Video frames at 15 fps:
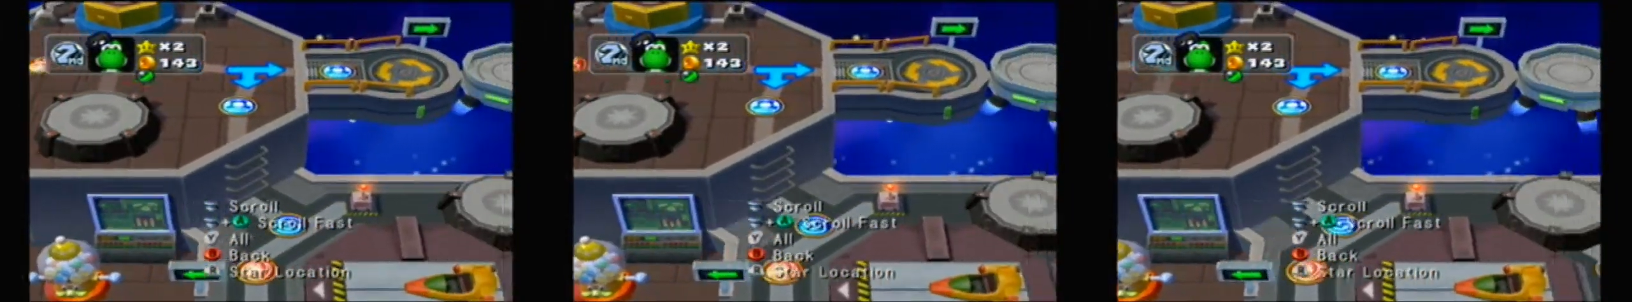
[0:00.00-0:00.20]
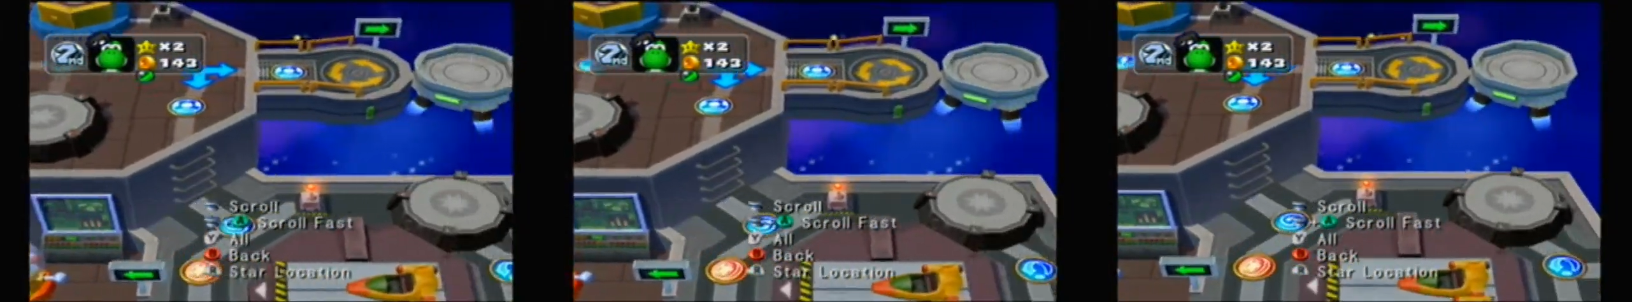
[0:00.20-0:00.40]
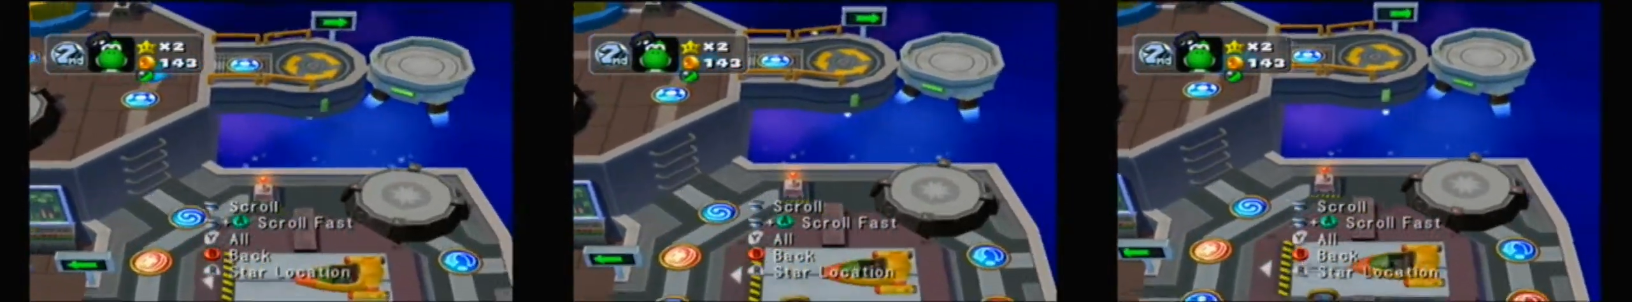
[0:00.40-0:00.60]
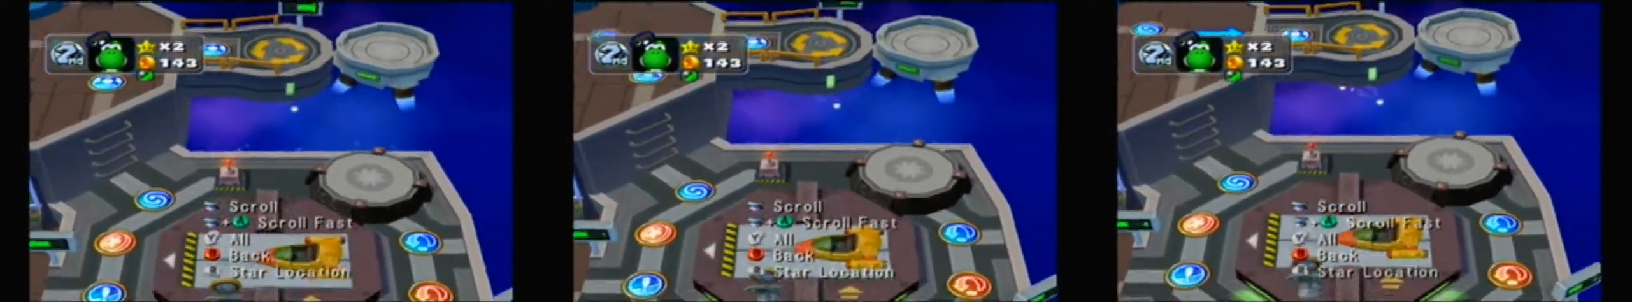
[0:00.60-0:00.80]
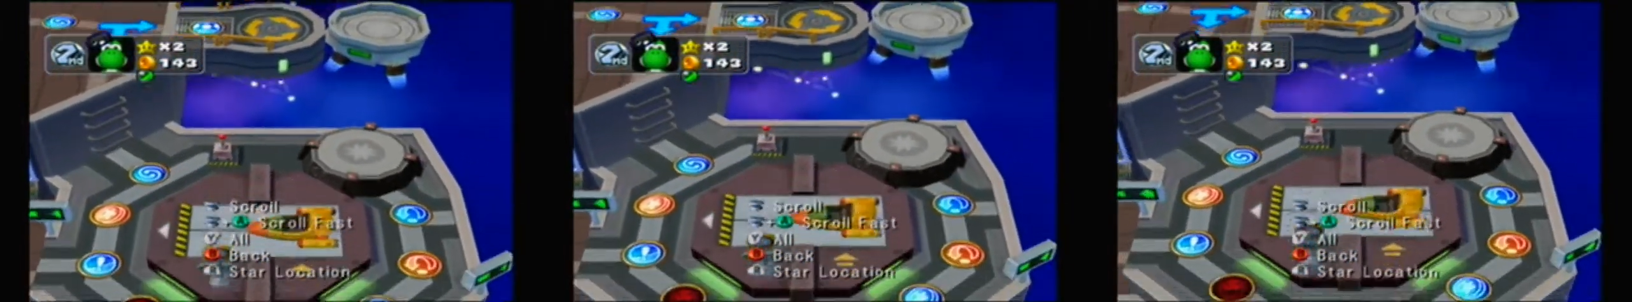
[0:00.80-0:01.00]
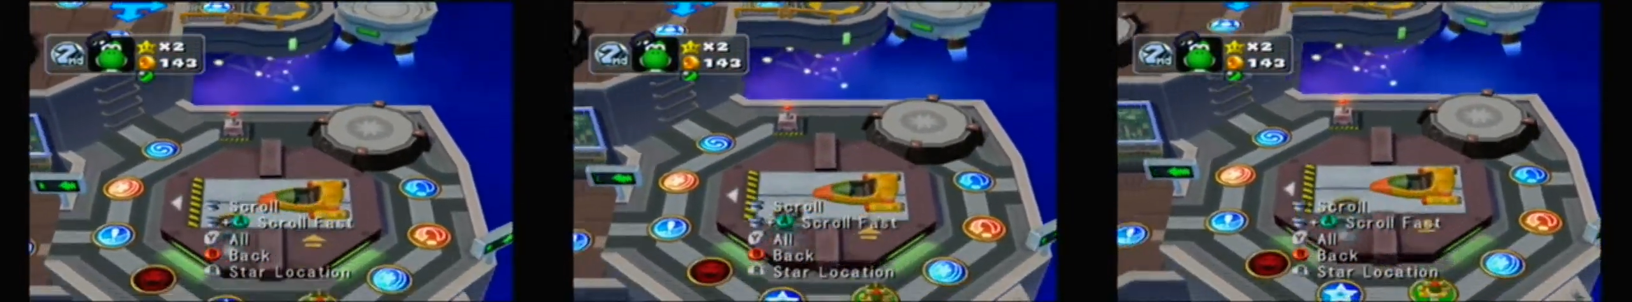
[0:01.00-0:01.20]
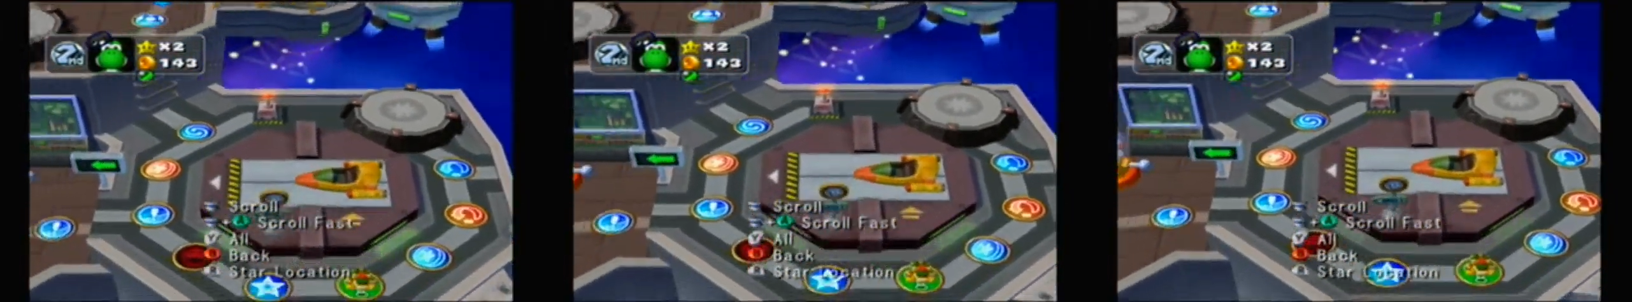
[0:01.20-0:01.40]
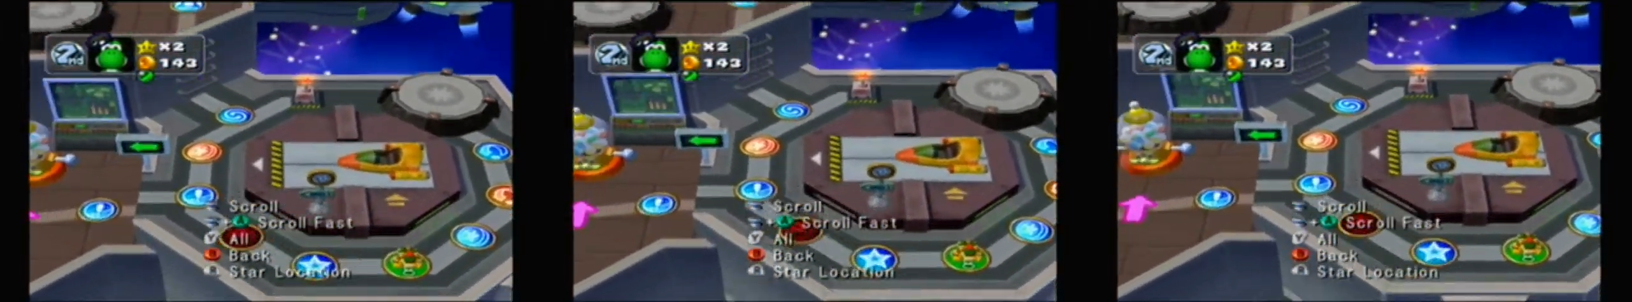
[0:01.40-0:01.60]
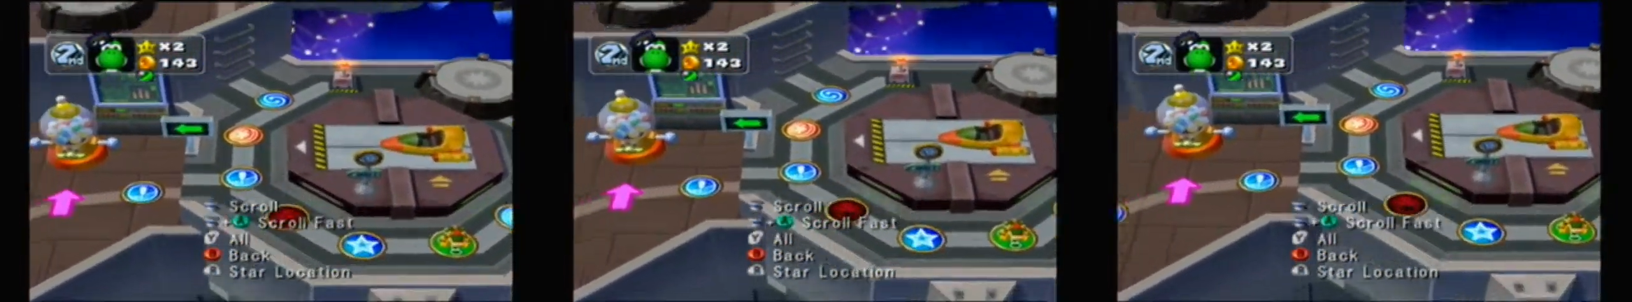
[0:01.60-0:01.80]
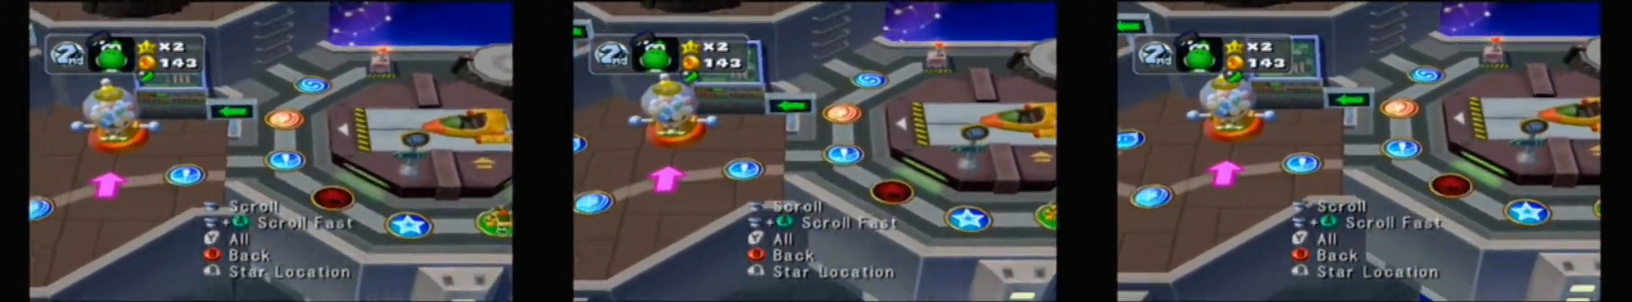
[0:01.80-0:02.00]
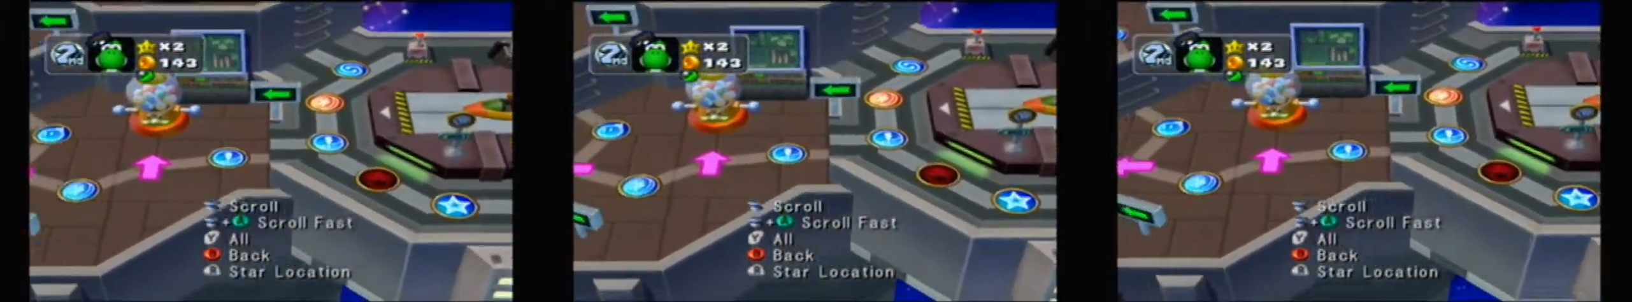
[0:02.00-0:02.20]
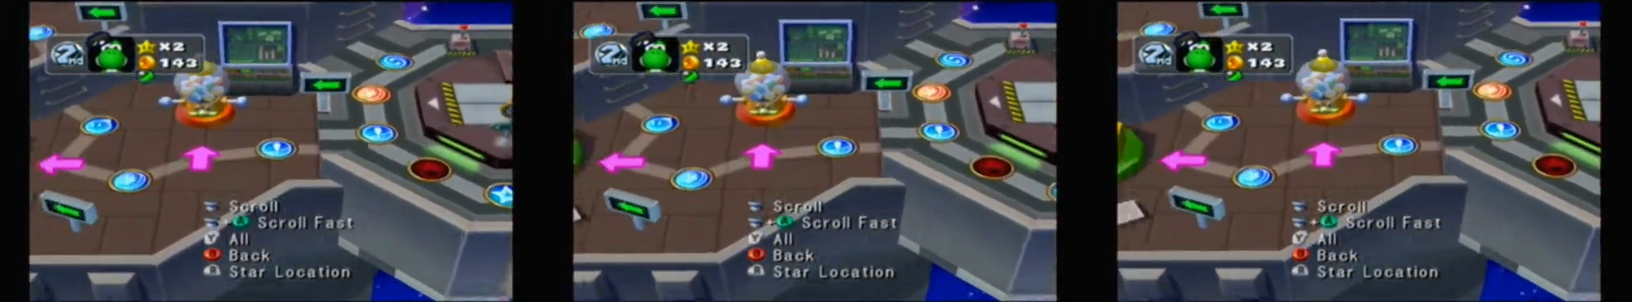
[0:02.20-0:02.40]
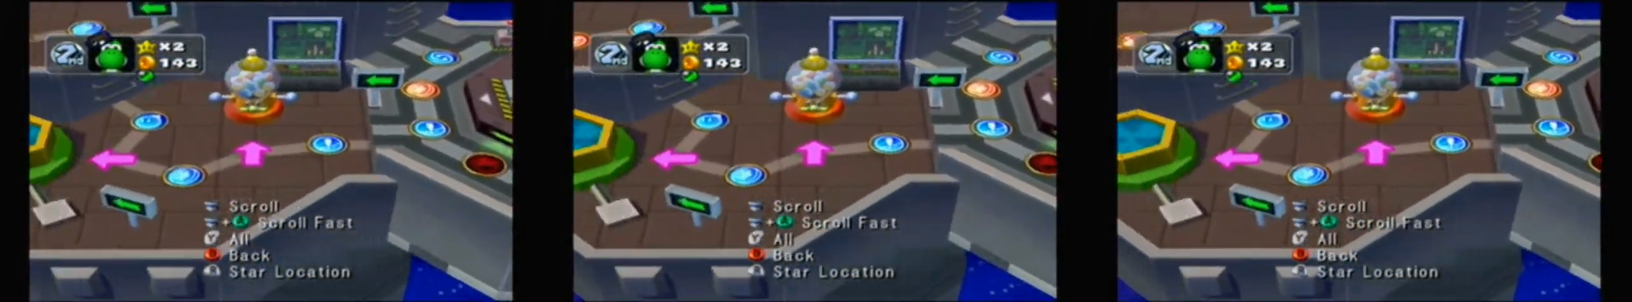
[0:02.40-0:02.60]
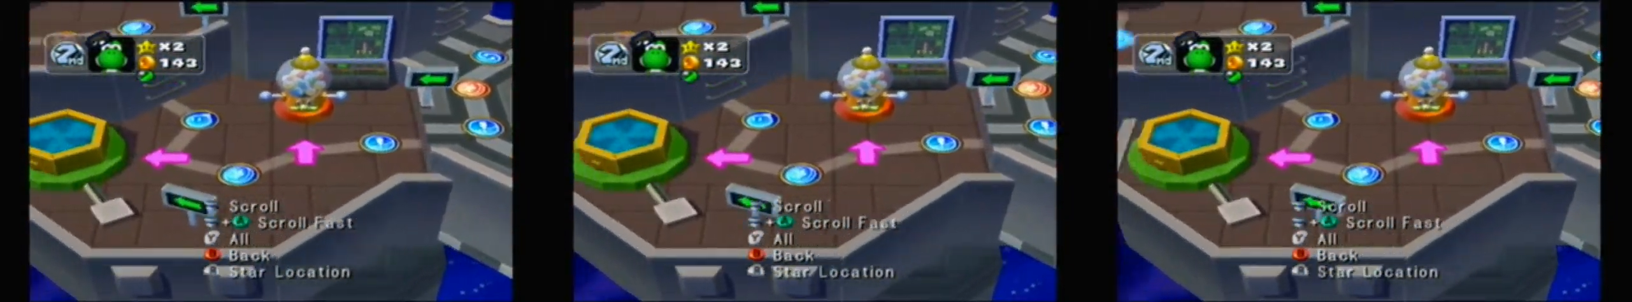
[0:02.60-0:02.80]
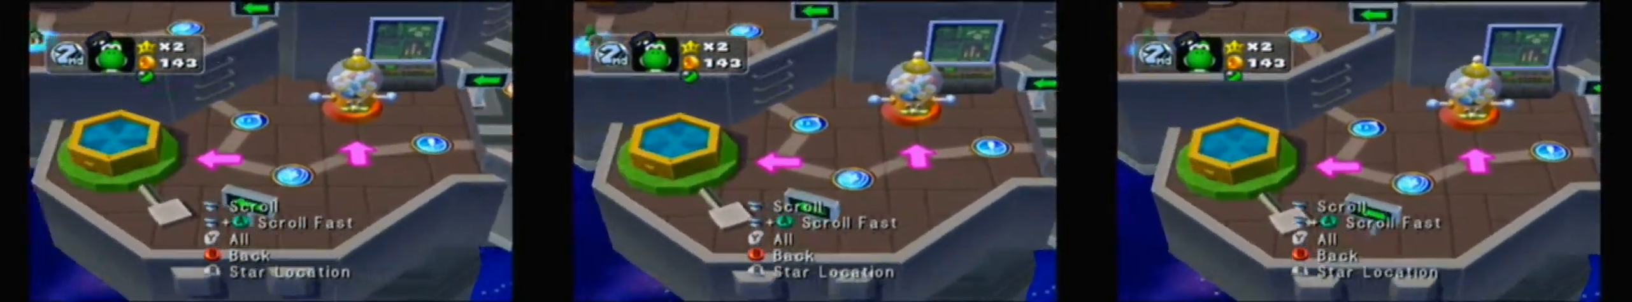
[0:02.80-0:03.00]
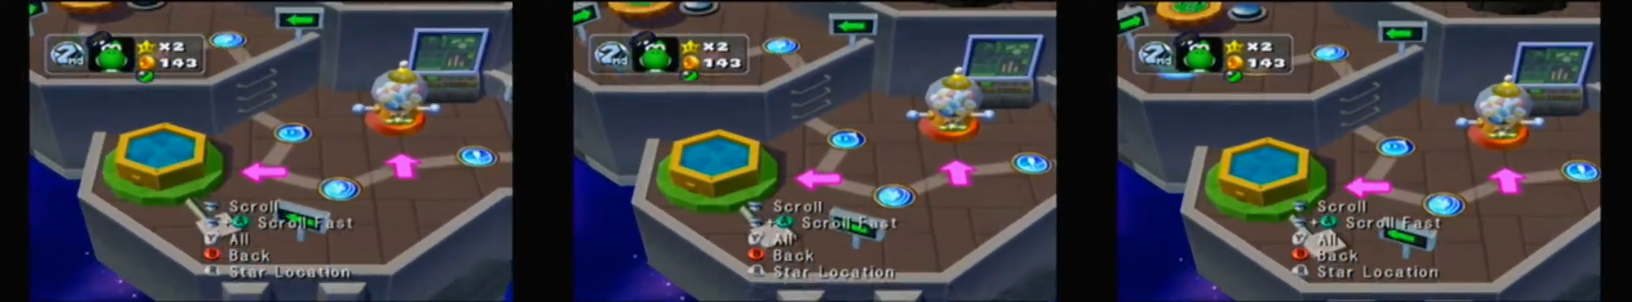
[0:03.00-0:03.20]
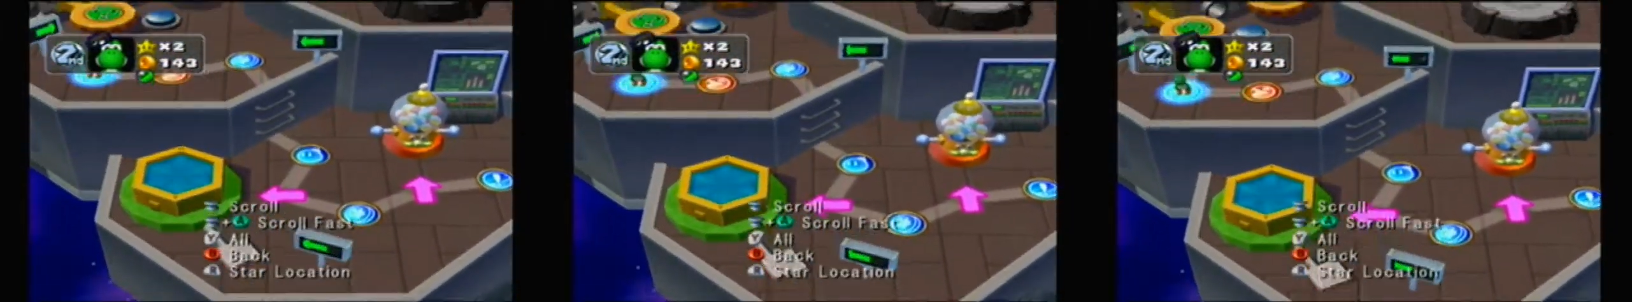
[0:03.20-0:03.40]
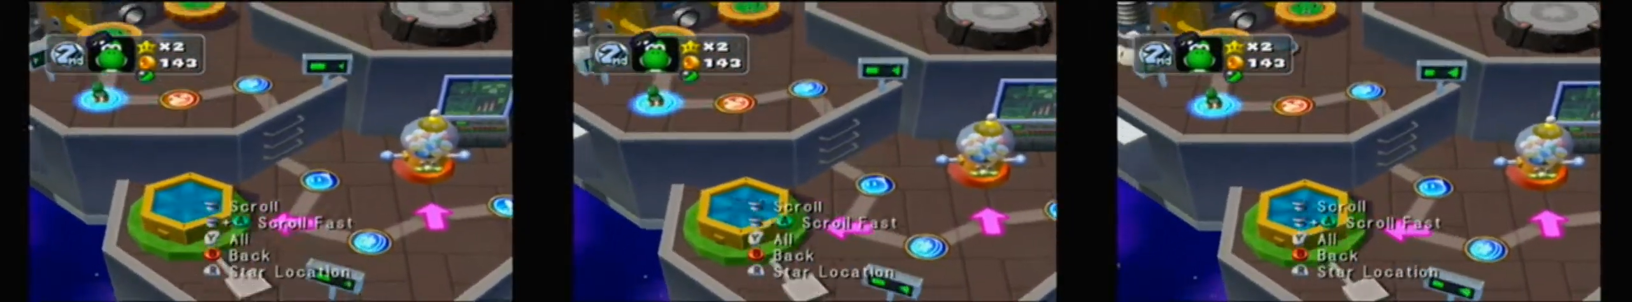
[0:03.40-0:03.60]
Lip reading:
(no speaker visible)